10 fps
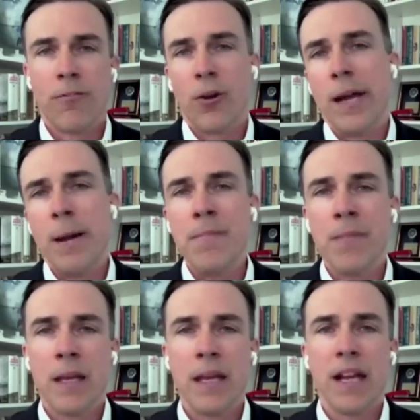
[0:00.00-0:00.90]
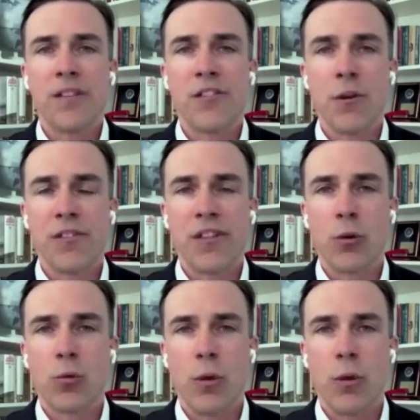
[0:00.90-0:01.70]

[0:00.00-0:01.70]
For him, he gets his own set of